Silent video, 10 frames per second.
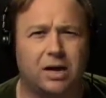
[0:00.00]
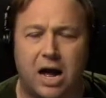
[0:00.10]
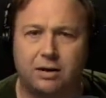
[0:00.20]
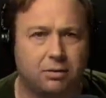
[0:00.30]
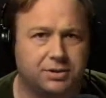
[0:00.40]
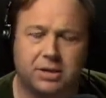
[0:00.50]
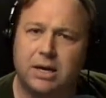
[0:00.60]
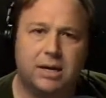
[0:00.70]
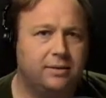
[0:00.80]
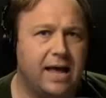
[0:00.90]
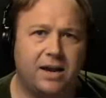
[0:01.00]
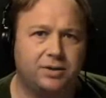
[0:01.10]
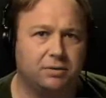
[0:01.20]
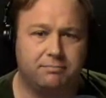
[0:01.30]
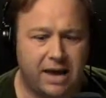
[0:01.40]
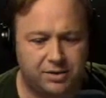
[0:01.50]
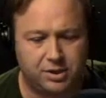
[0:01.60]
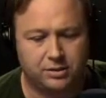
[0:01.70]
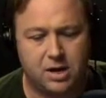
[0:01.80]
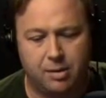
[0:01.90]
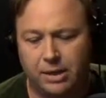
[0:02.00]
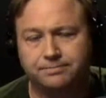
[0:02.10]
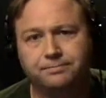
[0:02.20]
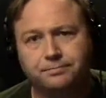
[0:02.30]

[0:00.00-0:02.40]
Congress. That is amazing, Tommy.